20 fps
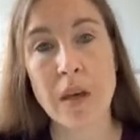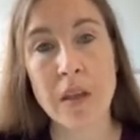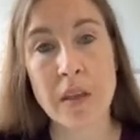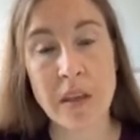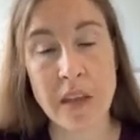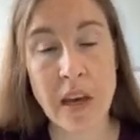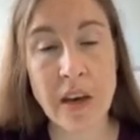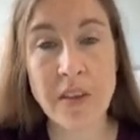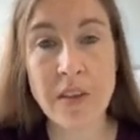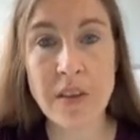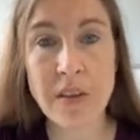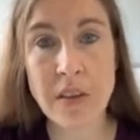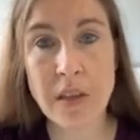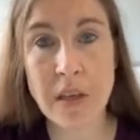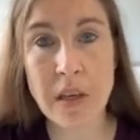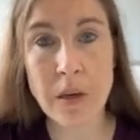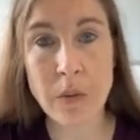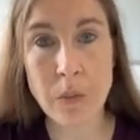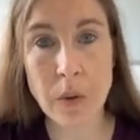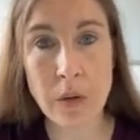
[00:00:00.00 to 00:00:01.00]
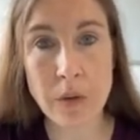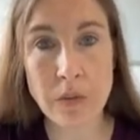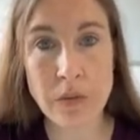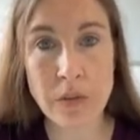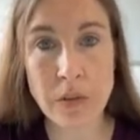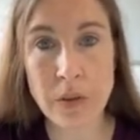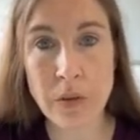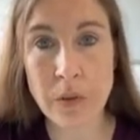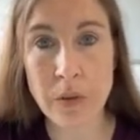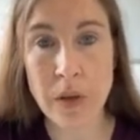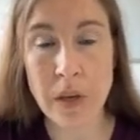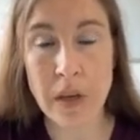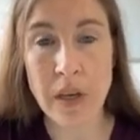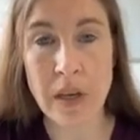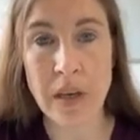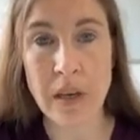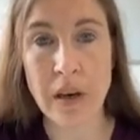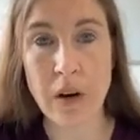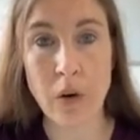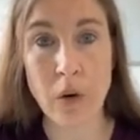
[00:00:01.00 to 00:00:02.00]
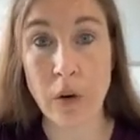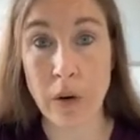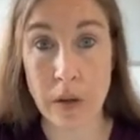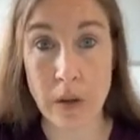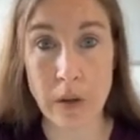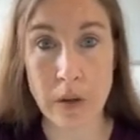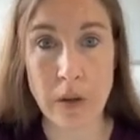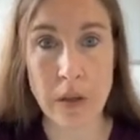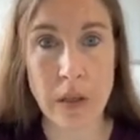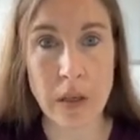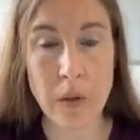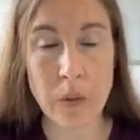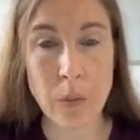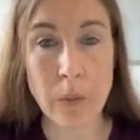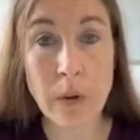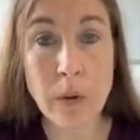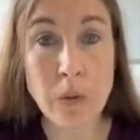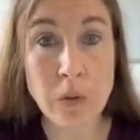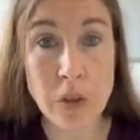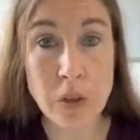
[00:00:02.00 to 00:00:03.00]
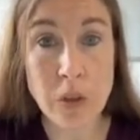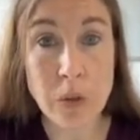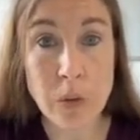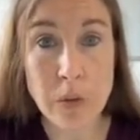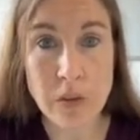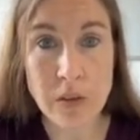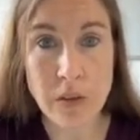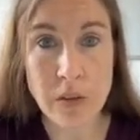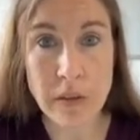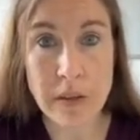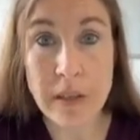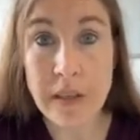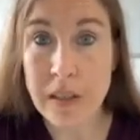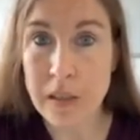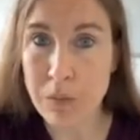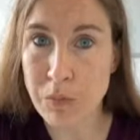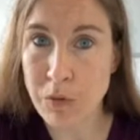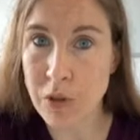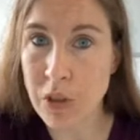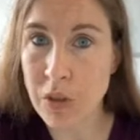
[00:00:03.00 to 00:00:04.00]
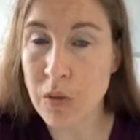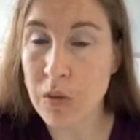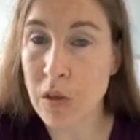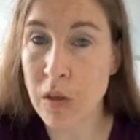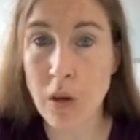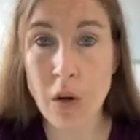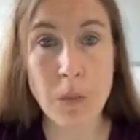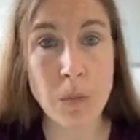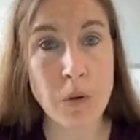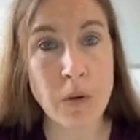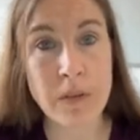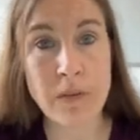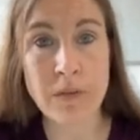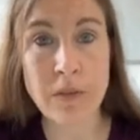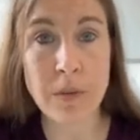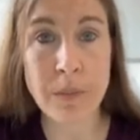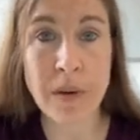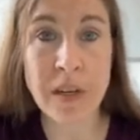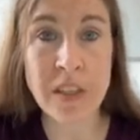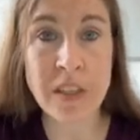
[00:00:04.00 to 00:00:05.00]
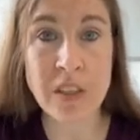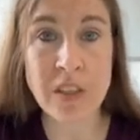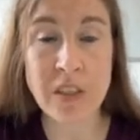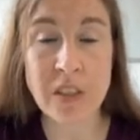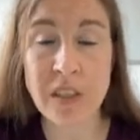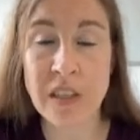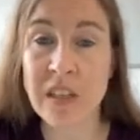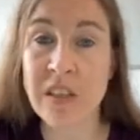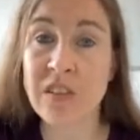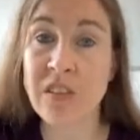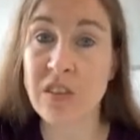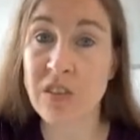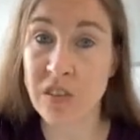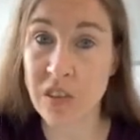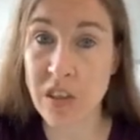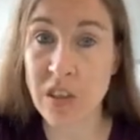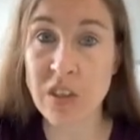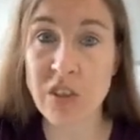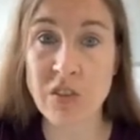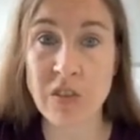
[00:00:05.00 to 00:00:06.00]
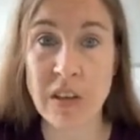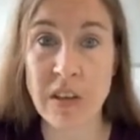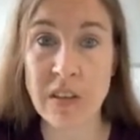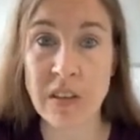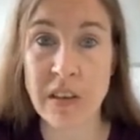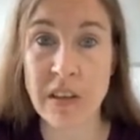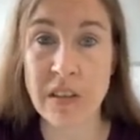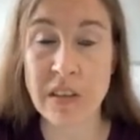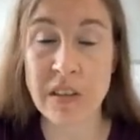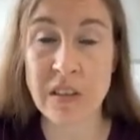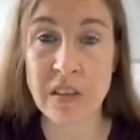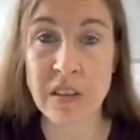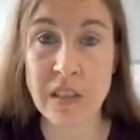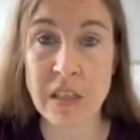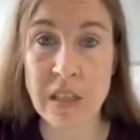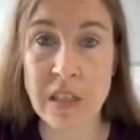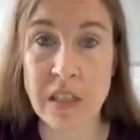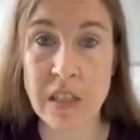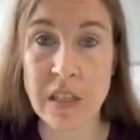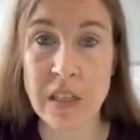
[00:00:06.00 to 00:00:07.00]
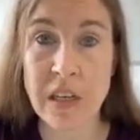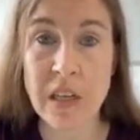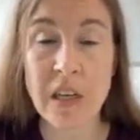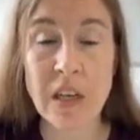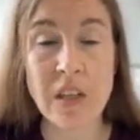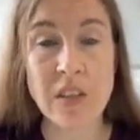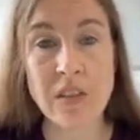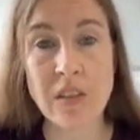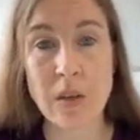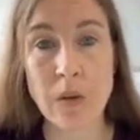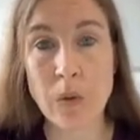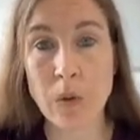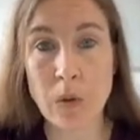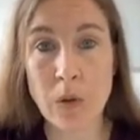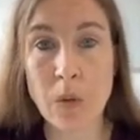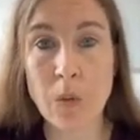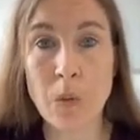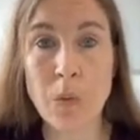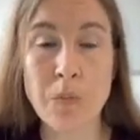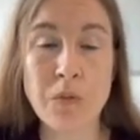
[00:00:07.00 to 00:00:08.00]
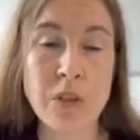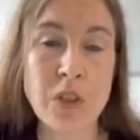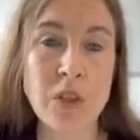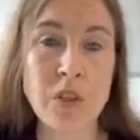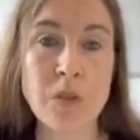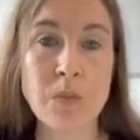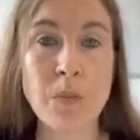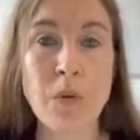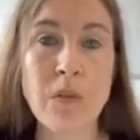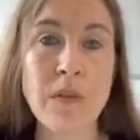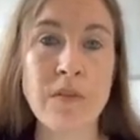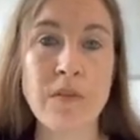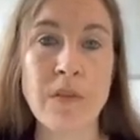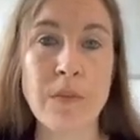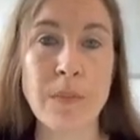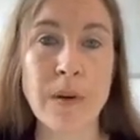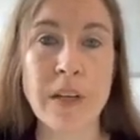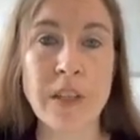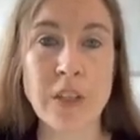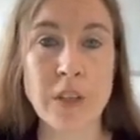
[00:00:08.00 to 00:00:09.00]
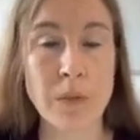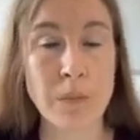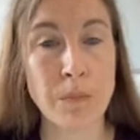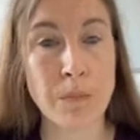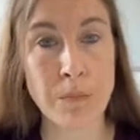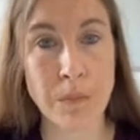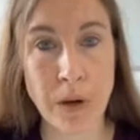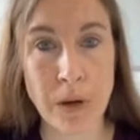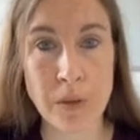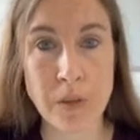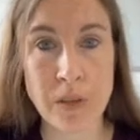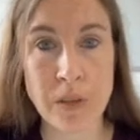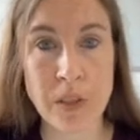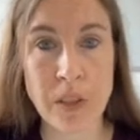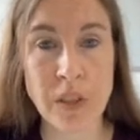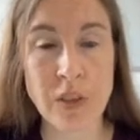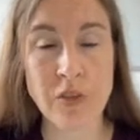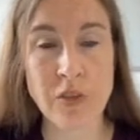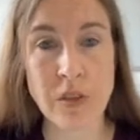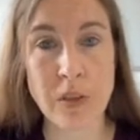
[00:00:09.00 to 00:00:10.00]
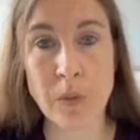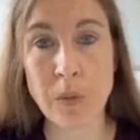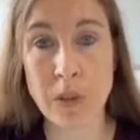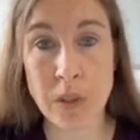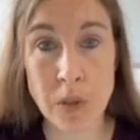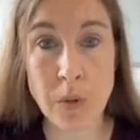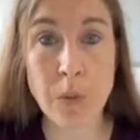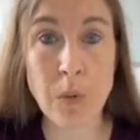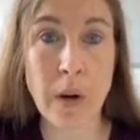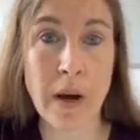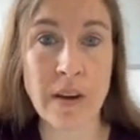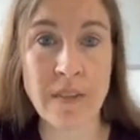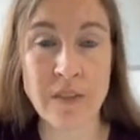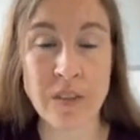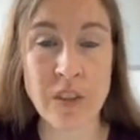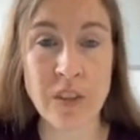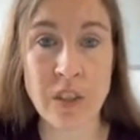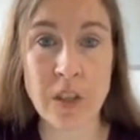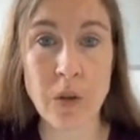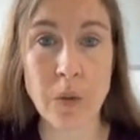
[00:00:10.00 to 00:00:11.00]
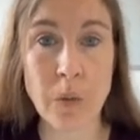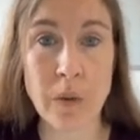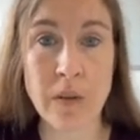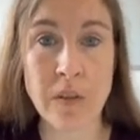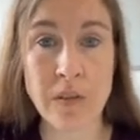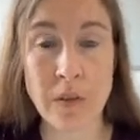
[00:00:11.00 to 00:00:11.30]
The other thing it won't do, or it will do, is produce a lot more inflammation. It's a surgery at the end of the day. So you will produce more inflammation post-surgery, which you will have to deal with.